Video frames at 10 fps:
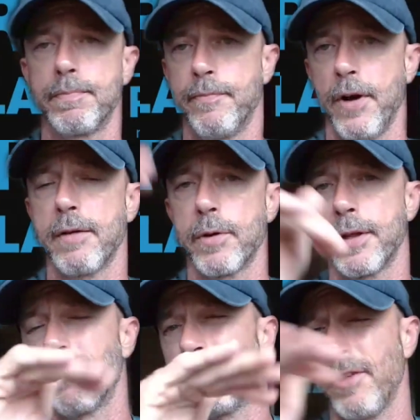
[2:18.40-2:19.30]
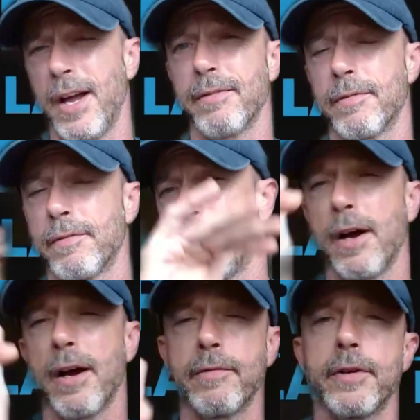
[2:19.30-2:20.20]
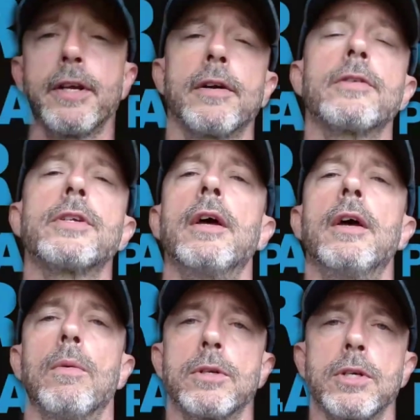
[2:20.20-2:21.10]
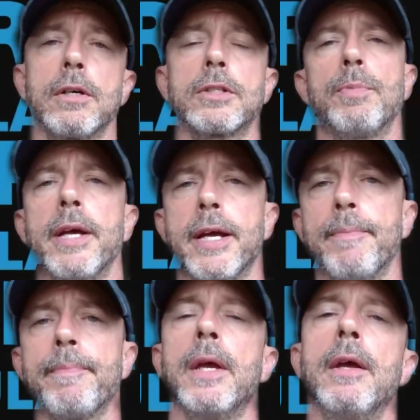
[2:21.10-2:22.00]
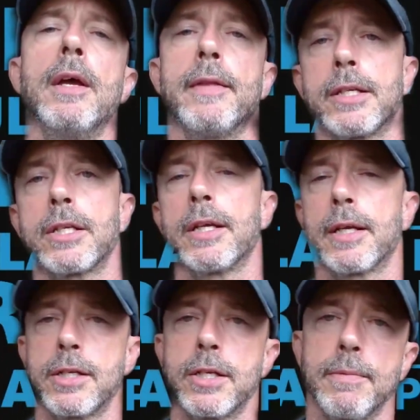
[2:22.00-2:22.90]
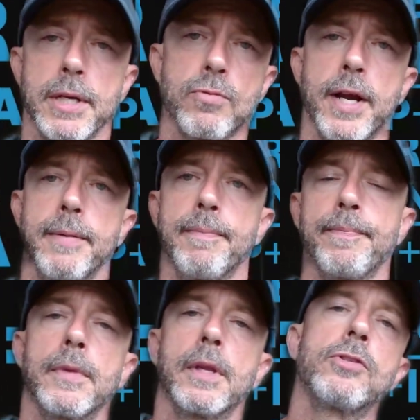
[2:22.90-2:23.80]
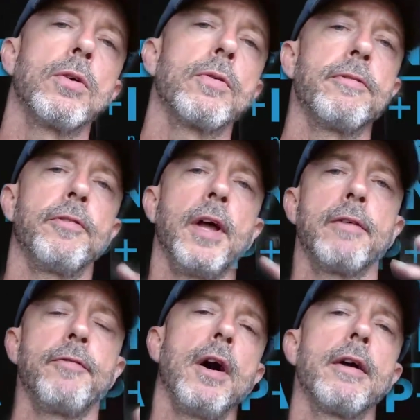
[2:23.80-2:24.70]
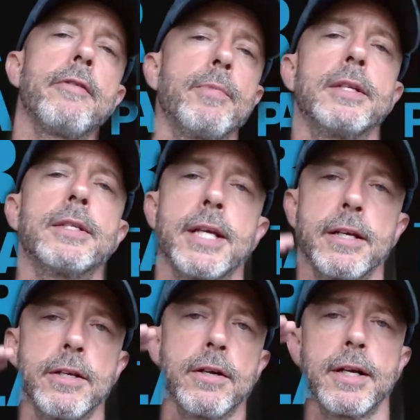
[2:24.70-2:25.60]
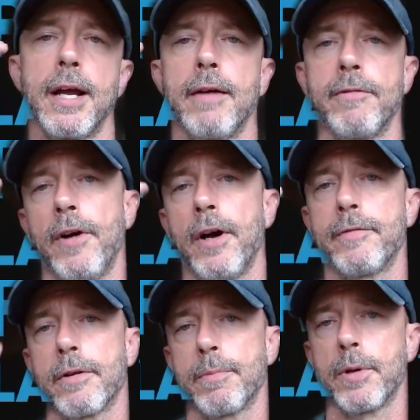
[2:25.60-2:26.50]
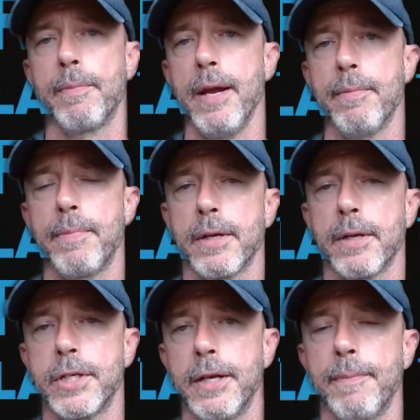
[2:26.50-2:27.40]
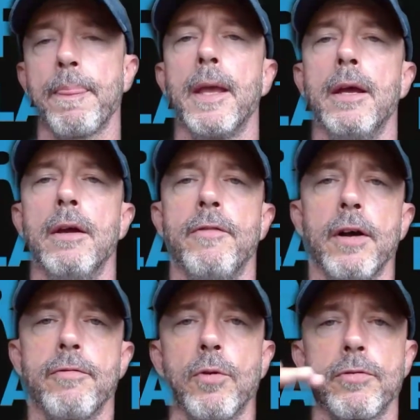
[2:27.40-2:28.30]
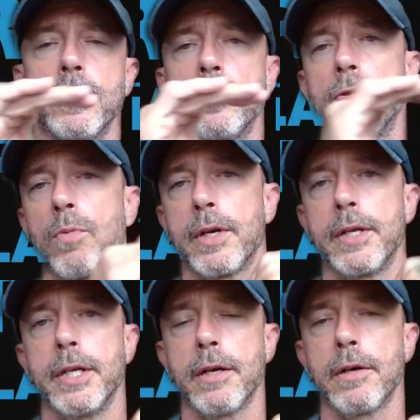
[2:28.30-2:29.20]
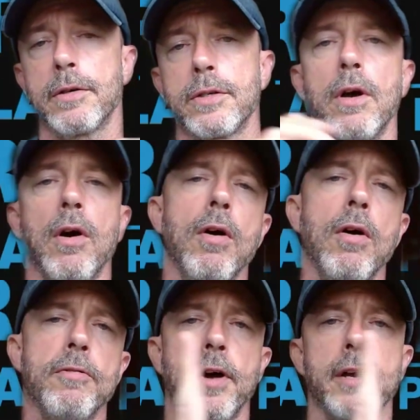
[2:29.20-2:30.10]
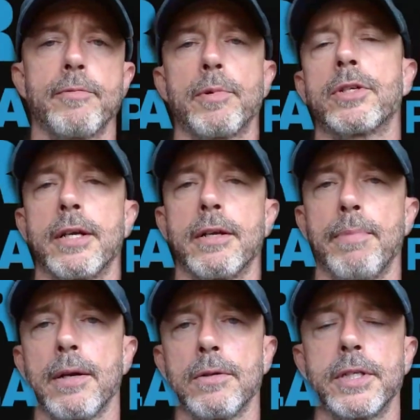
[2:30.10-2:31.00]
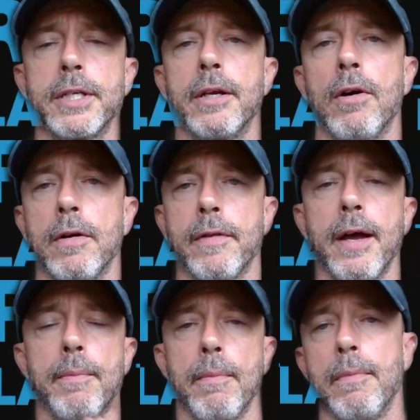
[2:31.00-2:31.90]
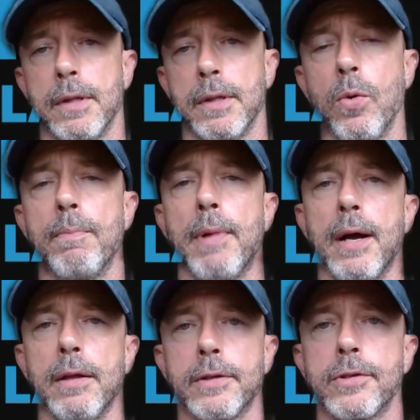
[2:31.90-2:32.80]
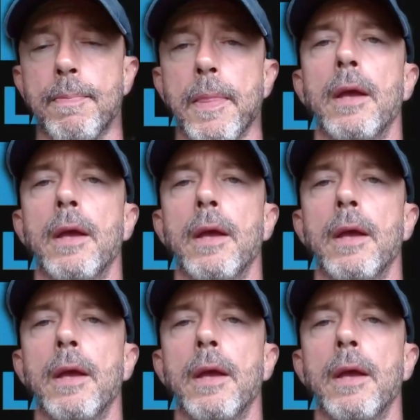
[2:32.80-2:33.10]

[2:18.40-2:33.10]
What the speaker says: 5 with a flat 5 years, which I'll explain, that's going to get you the best rate. So the flat 5 means that you're going to have a 5-year prepayment penalty, 5, 4, 3, 2, 1 in years, all 5% penalty on that loan balance.